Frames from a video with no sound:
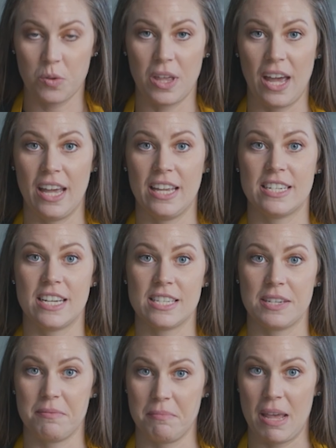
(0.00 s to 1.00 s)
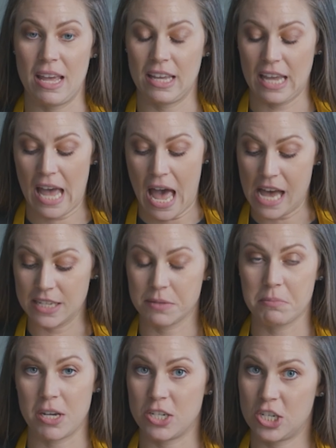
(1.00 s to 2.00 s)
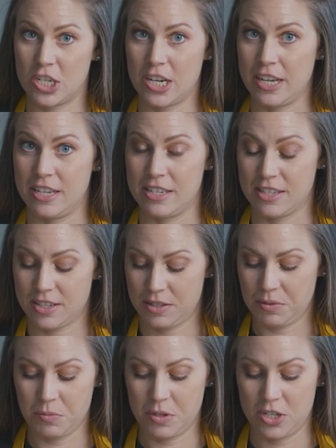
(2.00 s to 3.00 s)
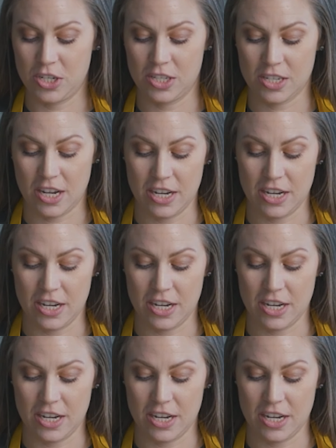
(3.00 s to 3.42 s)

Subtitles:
that it doesn't make as much as what she's got